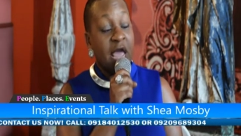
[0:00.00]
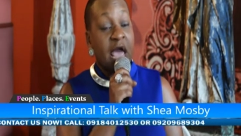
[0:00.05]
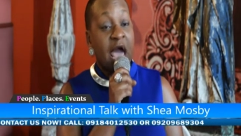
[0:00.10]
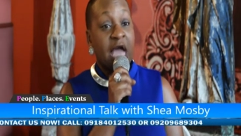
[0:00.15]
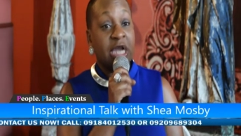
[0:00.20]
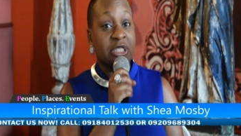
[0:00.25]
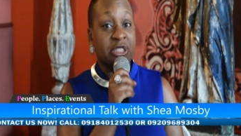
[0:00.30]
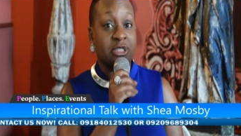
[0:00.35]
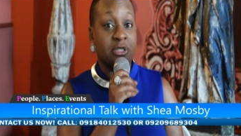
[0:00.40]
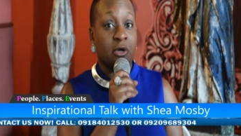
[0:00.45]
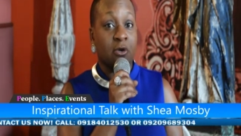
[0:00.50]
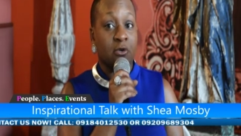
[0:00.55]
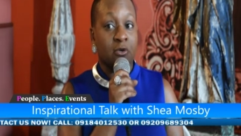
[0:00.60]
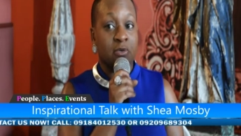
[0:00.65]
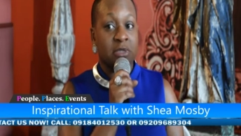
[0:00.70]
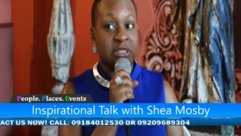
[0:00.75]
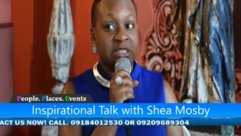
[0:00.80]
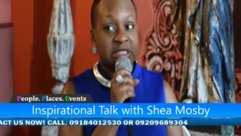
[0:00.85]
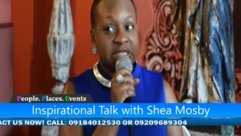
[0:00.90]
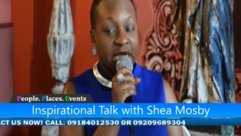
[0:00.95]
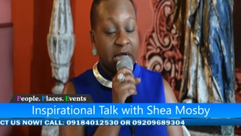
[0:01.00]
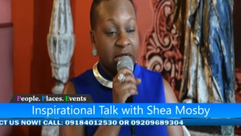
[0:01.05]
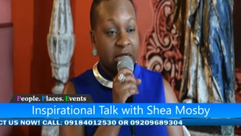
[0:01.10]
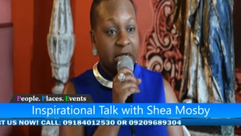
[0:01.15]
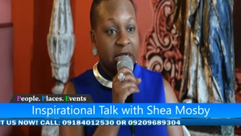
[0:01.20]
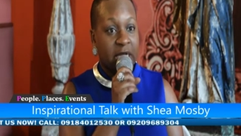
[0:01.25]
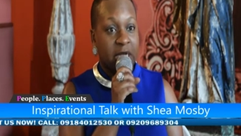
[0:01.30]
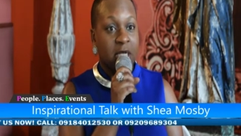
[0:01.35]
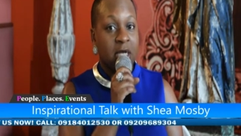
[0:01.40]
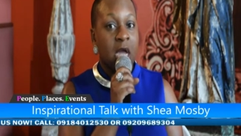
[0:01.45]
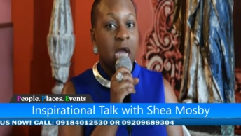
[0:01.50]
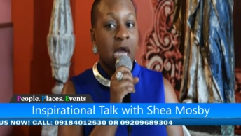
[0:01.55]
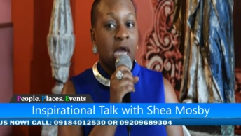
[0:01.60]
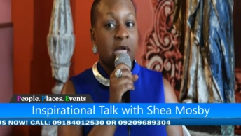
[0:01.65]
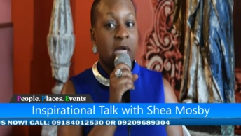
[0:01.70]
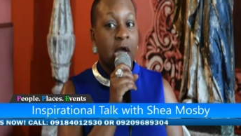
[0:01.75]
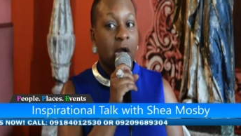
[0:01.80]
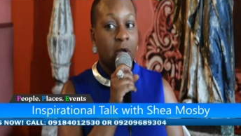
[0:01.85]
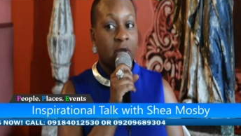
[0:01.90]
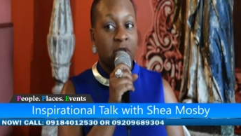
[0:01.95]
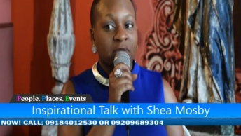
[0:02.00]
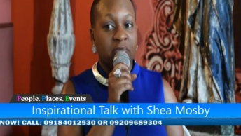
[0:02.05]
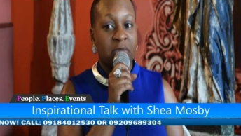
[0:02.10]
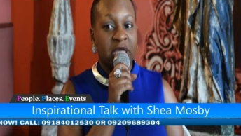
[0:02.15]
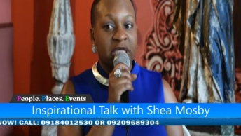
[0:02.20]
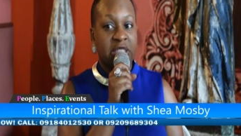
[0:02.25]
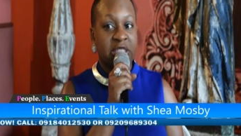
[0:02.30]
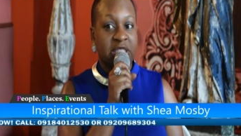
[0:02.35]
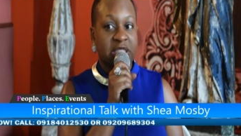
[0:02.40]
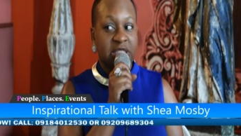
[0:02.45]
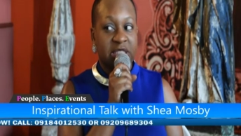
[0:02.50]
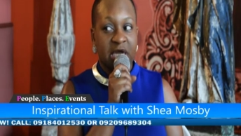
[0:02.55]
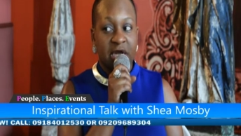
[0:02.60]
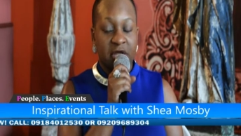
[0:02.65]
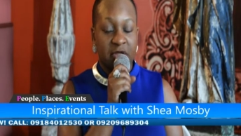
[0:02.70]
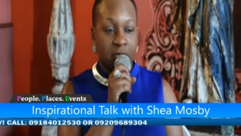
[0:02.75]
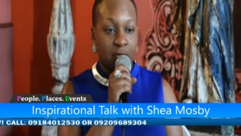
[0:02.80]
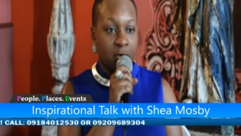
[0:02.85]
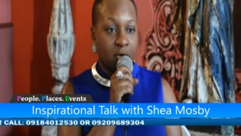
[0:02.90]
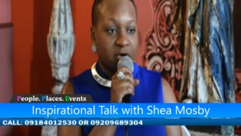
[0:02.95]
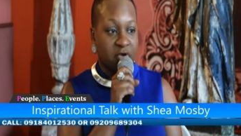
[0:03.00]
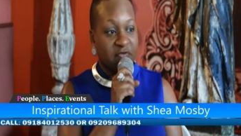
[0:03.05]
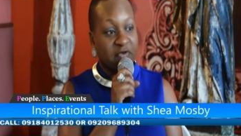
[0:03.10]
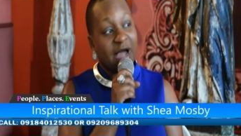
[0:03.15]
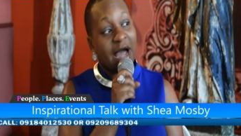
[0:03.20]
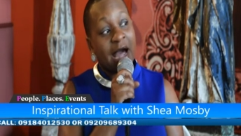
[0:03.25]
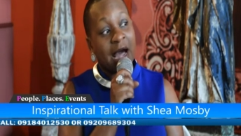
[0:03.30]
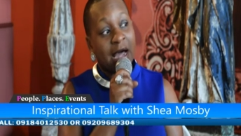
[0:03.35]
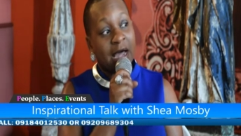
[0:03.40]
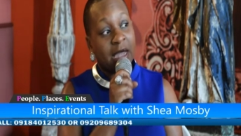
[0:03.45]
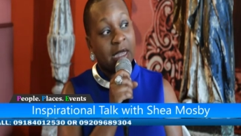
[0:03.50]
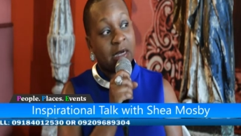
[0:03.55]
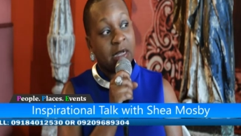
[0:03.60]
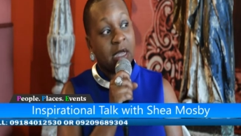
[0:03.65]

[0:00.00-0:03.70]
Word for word: And so studying not only means to study the word of God,